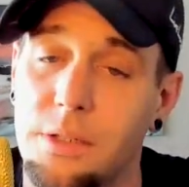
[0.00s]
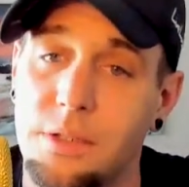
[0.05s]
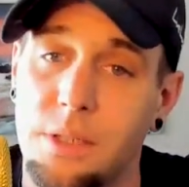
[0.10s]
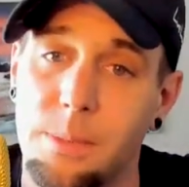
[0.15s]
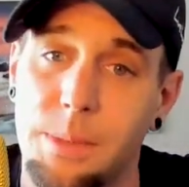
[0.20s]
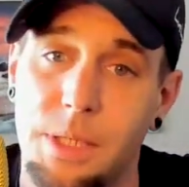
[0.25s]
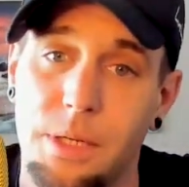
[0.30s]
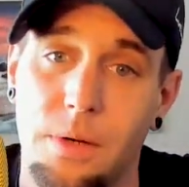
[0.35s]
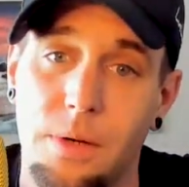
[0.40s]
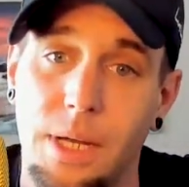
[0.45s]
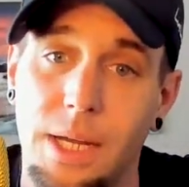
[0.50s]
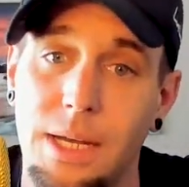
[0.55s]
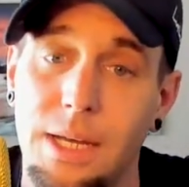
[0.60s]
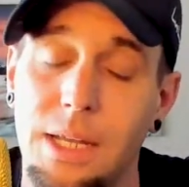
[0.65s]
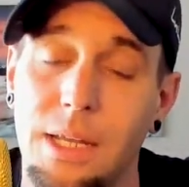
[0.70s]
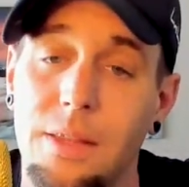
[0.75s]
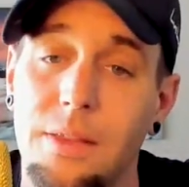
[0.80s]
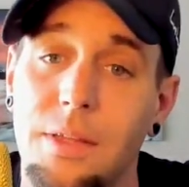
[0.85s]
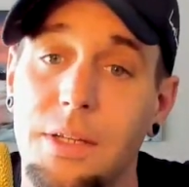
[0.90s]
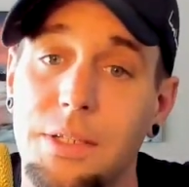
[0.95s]
So I'm going to go ahead and
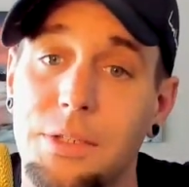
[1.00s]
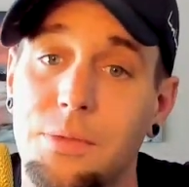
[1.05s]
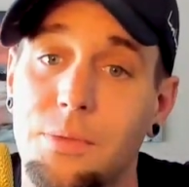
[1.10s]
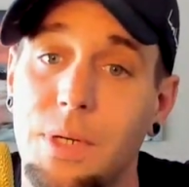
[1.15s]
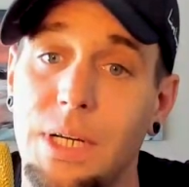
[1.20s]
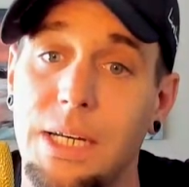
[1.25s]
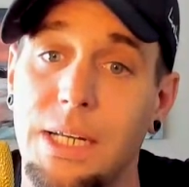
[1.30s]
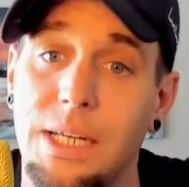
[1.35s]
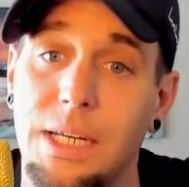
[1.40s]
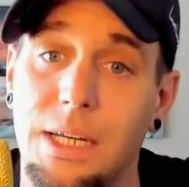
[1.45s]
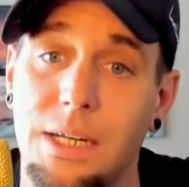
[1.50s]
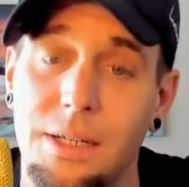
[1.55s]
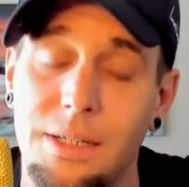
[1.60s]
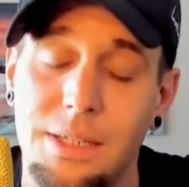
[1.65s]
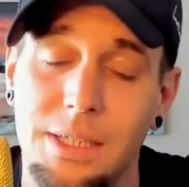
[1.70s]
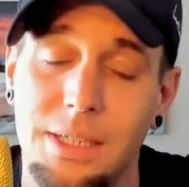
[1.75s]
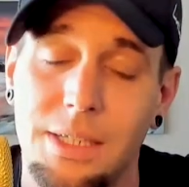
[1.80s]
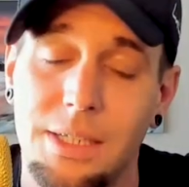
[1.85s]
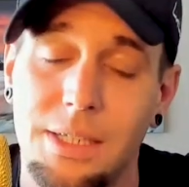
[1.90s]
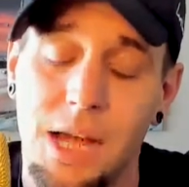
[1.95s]
end this reading
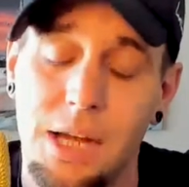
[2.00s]
here.